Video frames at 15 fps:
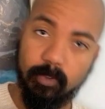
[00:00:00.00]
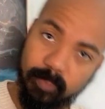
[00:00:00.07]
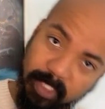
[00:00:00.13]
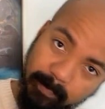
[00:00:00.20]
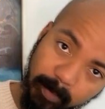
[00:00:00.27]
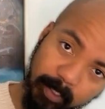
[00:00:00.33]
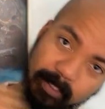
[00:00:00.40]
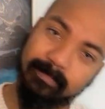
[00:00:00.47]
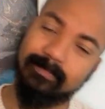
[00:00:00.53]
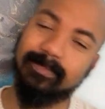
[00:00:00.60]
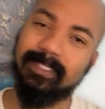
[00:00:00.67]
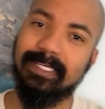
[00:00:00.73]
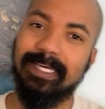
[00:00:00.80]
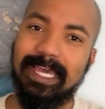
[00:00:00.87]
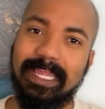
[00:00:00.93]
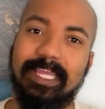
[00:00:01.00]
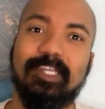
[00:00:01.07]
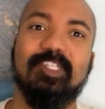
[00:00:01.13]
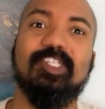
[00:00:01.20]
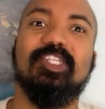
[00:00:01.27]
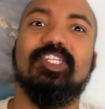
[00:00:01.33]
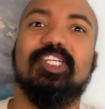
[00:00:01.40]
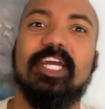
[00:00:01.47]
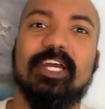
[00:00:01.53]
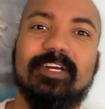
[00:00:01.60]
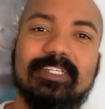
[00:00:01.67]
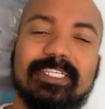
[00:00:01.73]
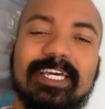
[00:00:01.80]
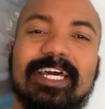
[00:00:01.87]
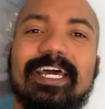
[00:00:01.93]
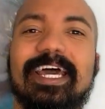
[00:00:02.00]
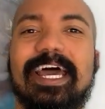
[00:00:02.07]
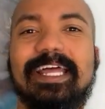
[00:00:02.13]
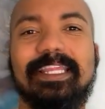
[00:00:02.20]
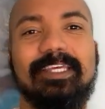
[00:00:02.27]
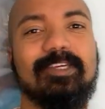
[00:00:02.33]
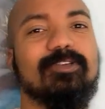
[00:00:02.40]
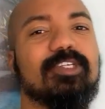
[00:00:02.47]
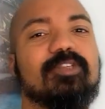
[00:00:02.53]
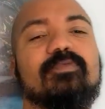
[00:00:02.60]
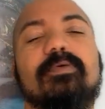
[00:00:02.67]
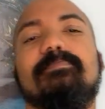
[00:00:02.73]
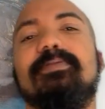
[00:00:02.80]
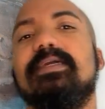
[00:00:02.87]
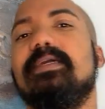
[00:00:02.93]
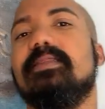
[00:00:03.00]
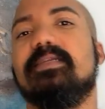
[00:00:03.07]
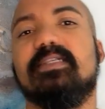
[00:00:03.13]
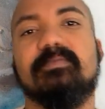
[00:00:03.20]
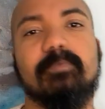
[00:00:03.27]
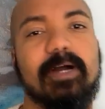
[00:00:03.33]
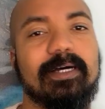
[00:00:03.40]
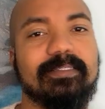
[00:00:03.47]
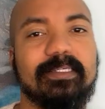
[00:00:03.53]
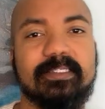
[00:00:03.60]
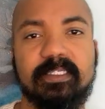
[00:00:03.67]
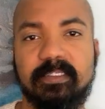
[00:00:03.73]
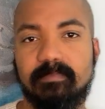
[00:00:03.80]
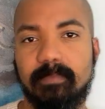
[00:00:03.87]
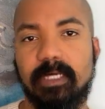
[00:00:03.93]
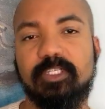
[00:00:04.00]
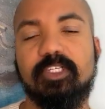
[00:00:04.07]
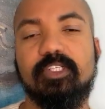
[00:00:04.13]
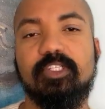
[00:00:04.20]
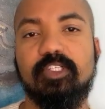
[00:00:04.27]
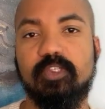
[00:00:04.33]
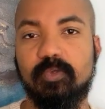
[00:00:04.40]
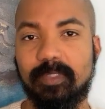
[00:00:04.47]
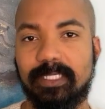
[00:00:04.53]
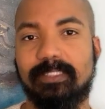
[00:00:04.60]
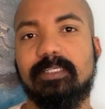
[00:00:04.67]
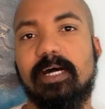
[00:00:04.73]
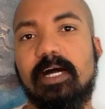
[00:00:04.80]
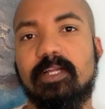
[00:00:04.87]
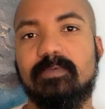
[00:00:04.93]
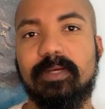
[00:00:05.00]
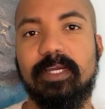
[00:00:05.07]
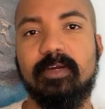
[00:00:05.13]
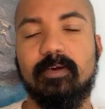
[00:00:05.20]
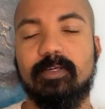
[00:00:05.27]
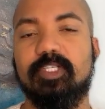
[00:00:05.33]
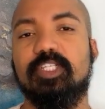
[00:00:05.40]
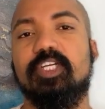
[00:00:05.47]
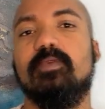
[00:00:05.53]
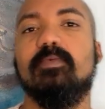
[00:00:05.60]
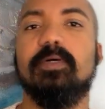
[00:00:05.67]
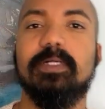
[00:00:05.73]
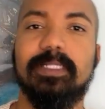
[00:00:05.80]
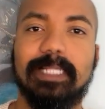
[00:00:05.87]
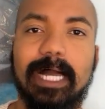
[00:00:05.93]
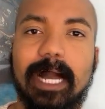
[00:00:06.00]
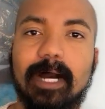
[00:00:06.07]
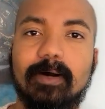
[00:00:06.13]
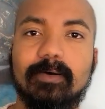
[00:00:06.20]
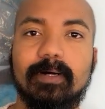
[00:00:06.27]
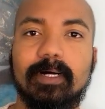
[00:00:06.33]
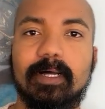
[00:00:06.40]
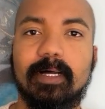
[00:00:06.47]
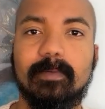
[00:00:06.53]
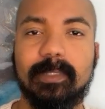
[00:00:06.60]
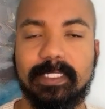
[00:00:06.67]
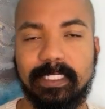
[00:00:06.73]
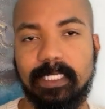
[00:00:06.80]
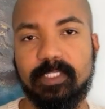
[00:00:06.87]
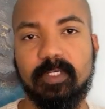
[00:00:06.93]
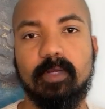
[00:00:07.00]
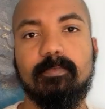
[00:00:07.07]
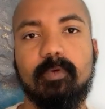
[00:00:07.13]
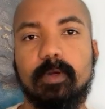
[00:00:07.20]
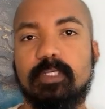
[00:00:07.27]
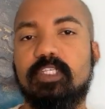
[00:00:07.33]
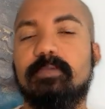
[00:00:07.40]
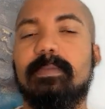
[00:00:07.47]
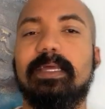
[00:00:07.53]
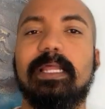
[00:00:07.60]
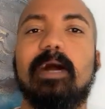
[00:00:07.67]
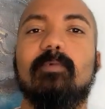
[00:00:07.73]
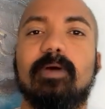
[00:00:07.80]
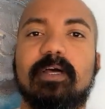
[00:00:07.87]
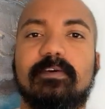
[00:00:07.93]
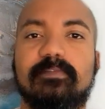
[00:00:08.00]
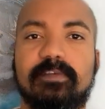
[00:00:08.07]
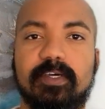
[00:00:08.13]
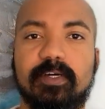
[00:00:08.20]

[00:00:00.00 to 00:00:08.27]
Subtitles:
Go deeper. And then she shared. And then you just repeat this process as much as you can tolerate or she will allow. Because at a certain point, she may not want